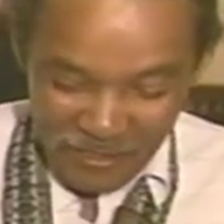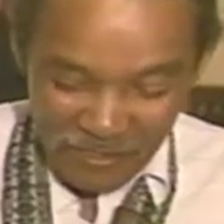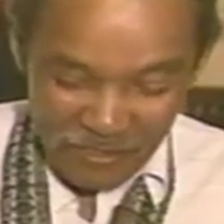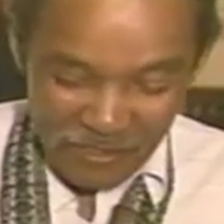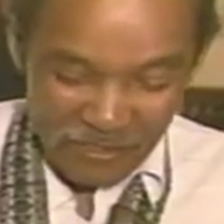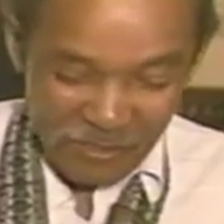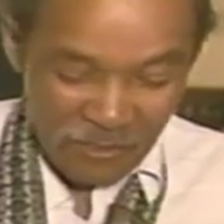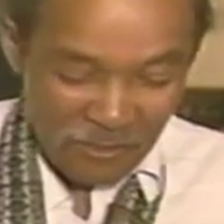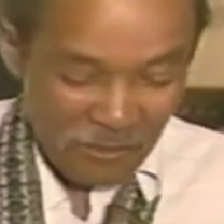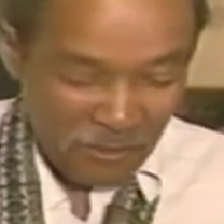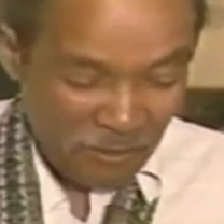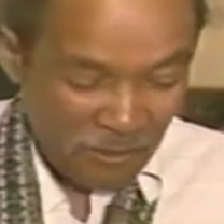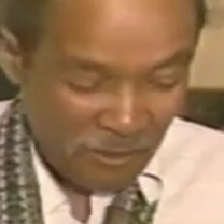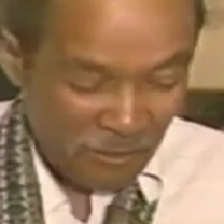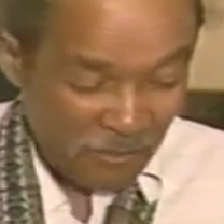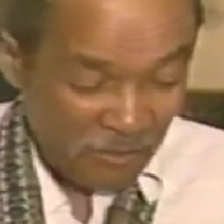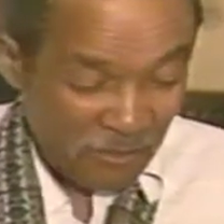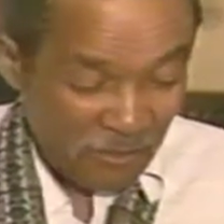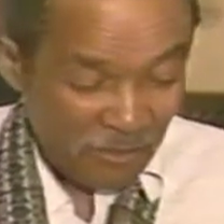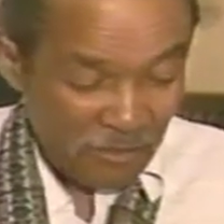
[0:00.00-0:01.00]
so you know, what
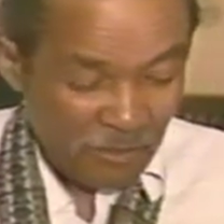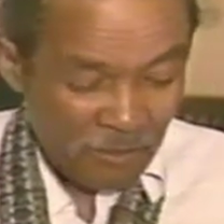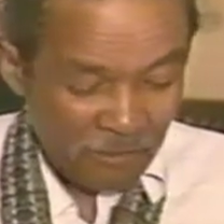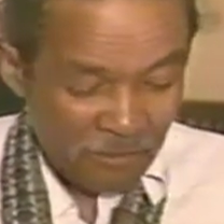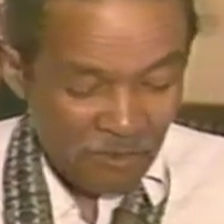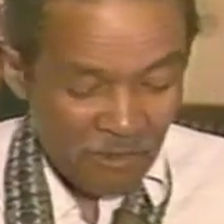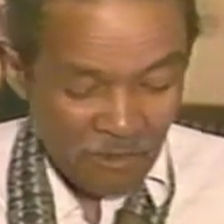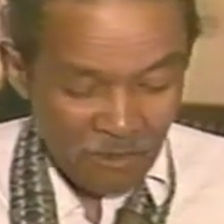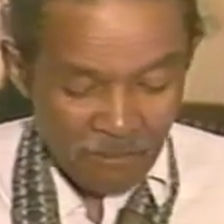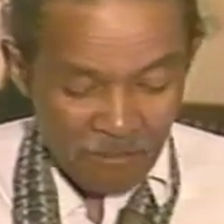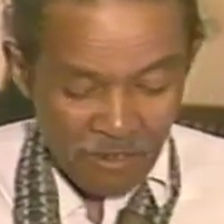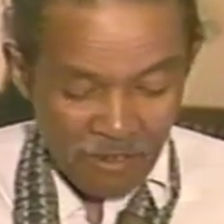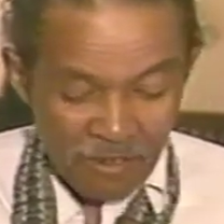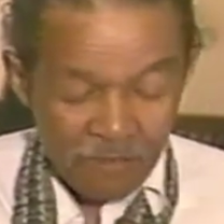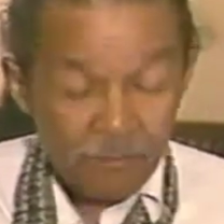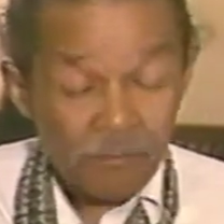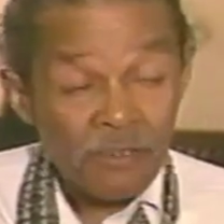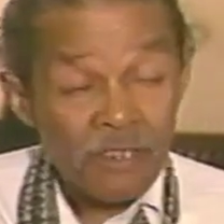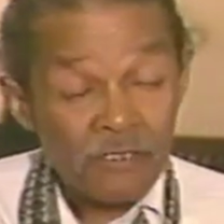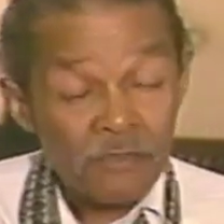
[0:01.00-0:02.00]
I'm, you know what I'm talking about. That's,
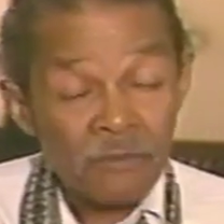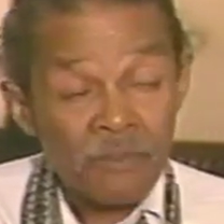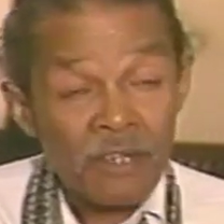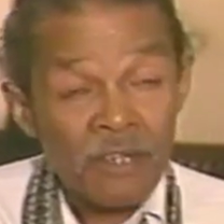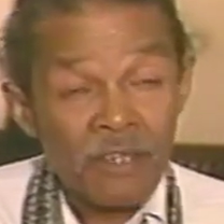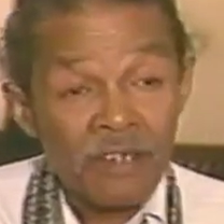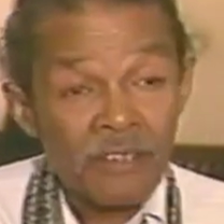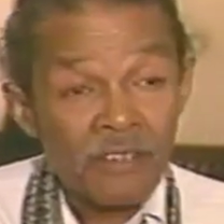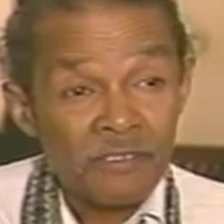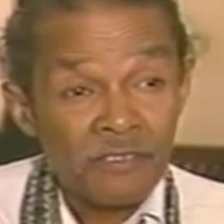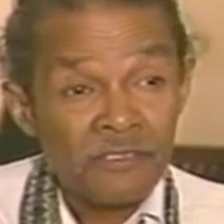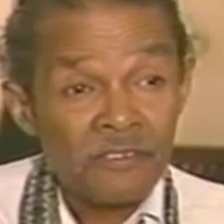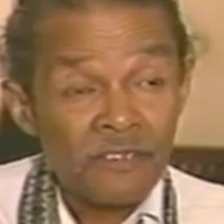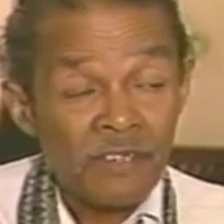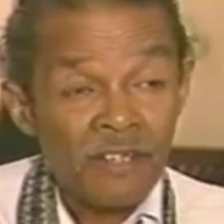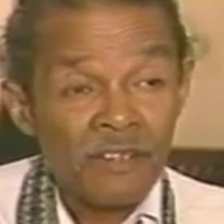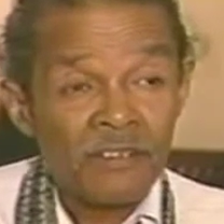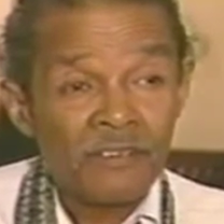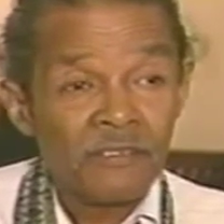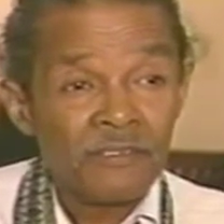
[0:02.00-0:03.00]
that's why I like the
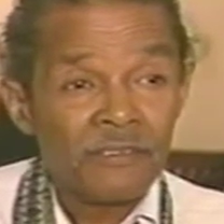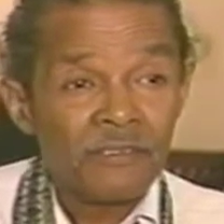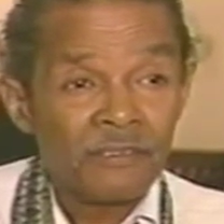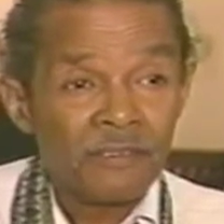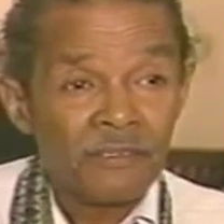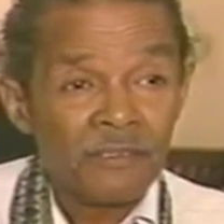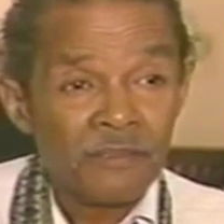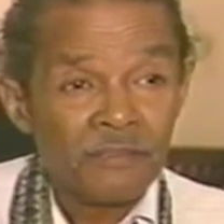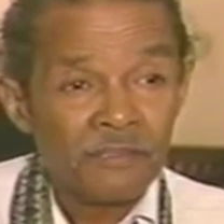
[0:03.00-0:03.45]
challenge, you know.